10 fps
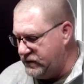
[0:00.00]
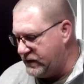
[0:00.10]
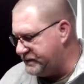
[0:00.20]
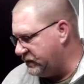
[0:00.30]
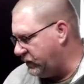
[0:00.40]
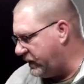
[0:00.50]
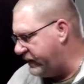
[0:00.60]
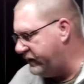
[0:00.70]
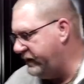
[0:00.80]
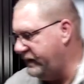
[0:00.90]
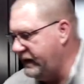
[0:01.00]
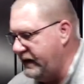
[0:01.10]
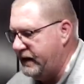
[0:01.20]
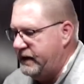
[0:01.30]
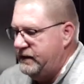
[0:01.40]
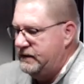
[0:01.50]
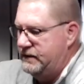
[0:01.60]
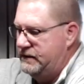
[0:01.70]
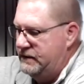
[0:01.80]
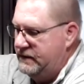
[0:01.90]
2 cups of water in the
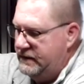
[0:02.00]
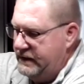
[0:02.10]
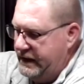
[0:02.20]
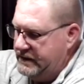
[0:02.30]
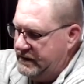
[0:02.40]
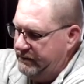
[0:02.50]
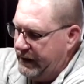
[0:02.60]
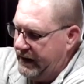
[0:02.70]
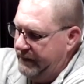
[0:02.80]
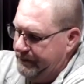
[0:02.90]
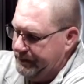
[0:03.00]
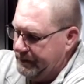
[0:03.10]
Instant Pot.